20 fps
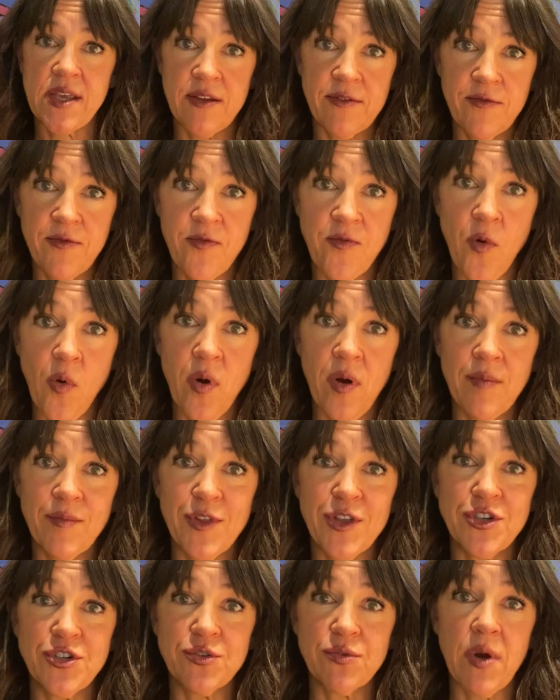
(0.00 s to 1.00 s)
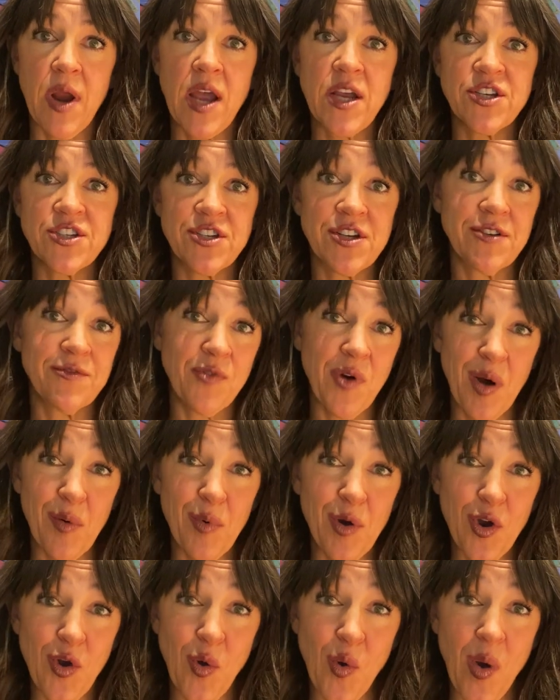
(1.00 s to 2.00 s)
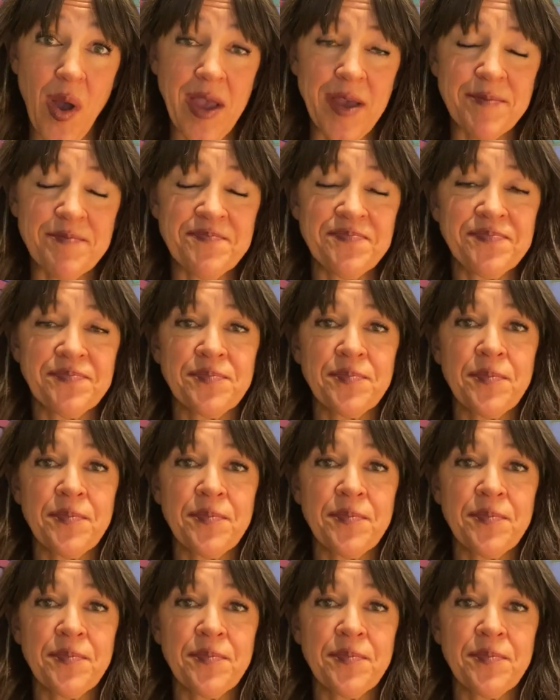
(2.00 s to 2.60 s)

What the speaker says: inform the direction of where we're going.